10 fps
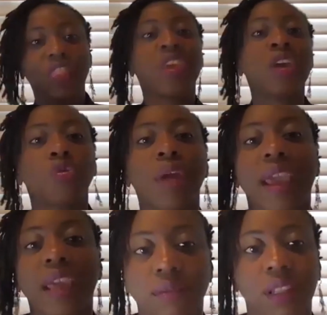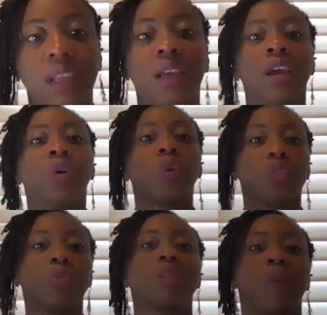think creatively
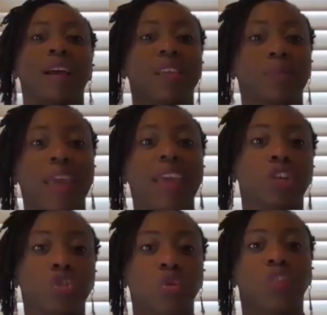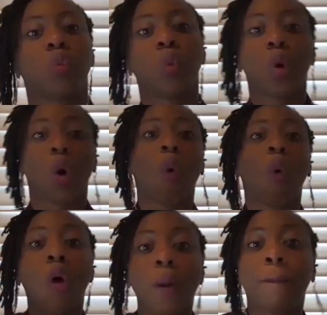with respect to making sure that when we're
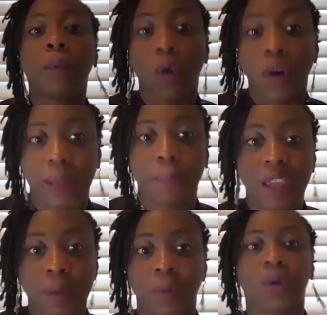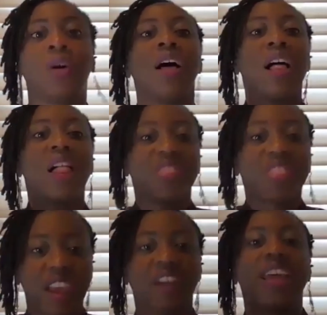onboarding people,
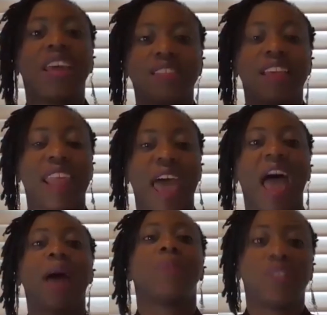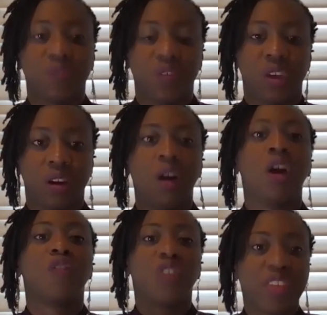there is an atmosphere
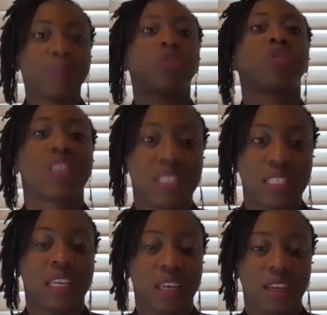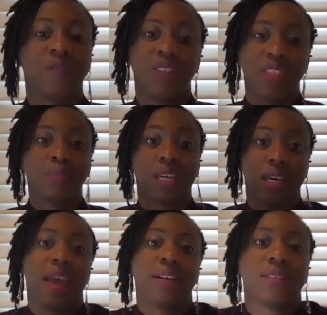for them to succeed and for them to
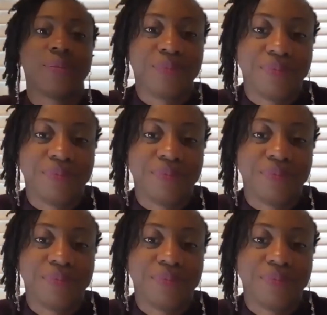connect.